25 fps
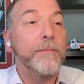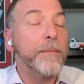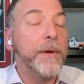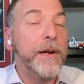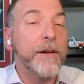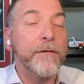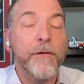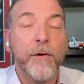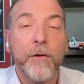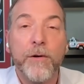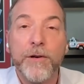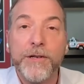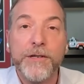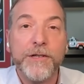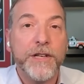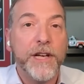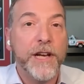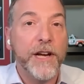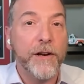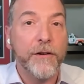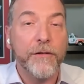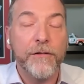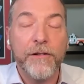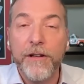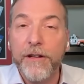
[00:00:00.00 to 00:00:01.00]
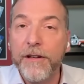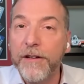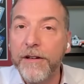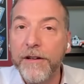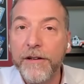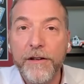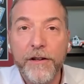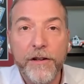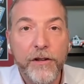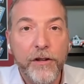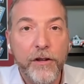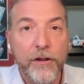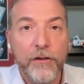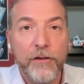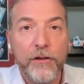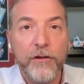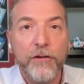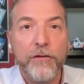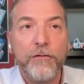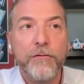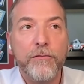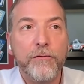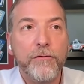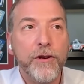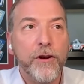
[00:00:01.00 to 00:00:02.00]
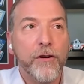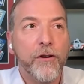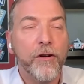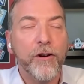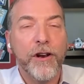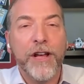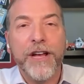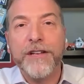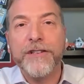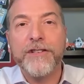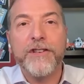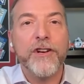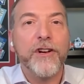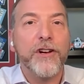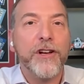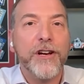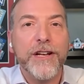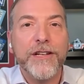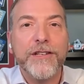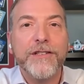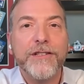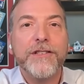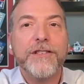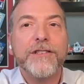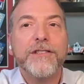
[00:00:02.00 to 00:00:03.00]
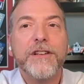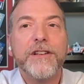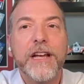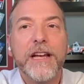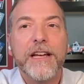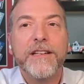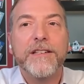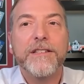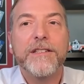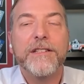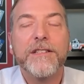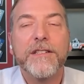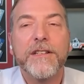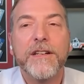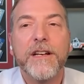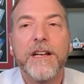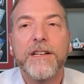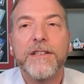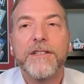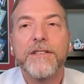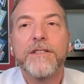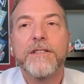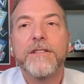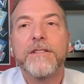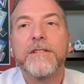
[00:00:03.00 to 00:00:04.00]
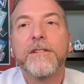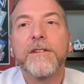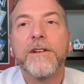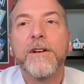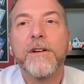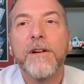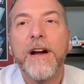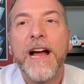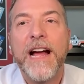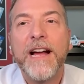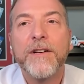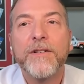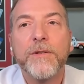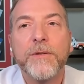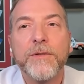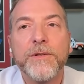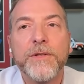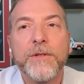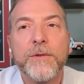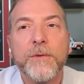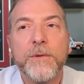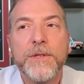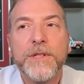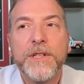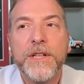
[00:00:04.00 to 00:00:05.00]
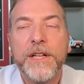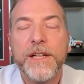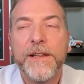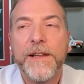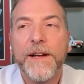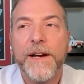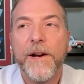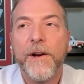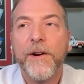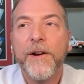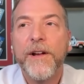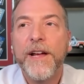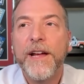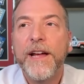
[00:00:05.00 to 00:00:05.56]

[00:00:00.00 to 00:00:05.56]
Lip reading: But of course, you're only as good as your actual sourcing there.